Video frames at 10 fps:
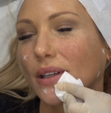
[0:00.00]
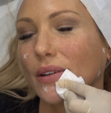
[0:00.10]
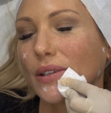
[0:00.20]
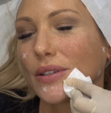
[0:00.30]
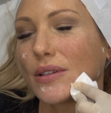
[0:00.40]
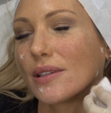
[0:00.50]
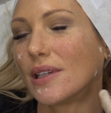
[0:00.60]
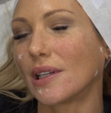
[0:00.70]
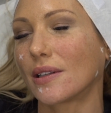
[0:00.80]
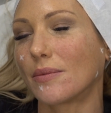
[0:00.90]
you know, as soon as
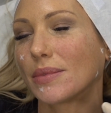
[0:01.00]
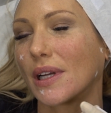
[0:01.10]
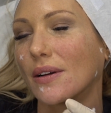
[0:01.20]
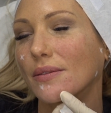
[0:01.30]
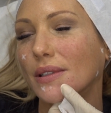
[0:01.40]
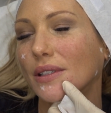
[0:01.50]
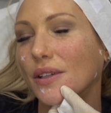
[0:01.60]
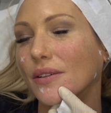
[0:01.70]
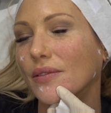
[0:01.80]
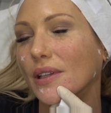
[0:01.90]
the needle comes out, it's
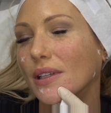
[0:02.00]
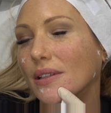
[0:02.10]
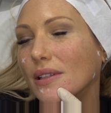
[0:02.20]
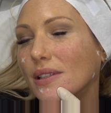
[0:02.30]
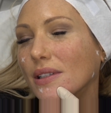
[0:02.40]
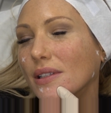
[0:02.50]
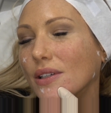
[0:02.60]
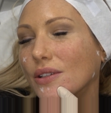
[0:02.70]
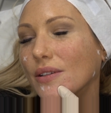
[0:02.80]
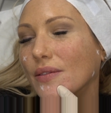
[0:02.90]
over the
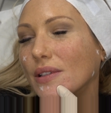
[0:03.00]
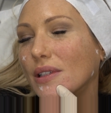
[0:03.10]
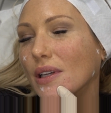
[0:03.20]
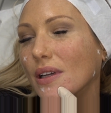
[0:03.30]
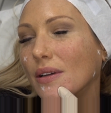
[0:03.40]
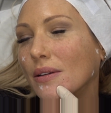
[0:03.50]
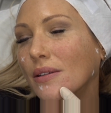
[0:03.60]
sensation of the stinging.